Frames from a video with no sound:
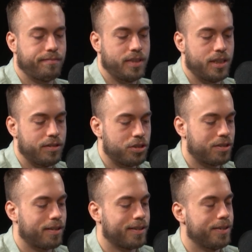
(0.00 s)
it's just
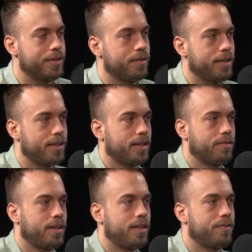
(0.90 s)
not going to do anything,
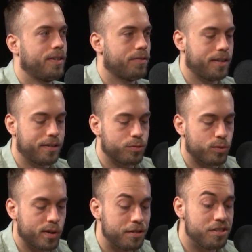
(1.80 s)
right? If I write this
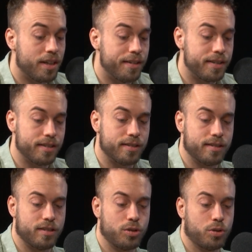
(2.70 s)
one sentence
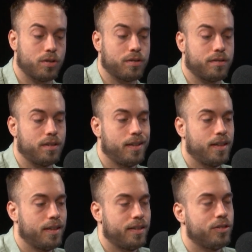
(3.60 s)
in this journal,
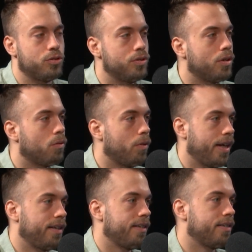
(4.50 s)
there's no
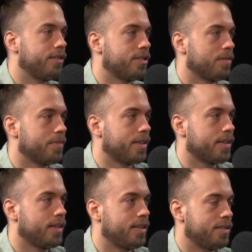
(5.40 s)
way that does
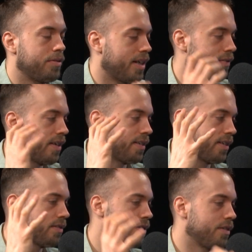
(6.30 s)
something. And so we have that
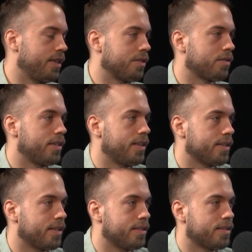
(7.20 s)
like little inner critic
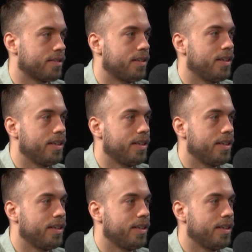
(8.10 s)
that's,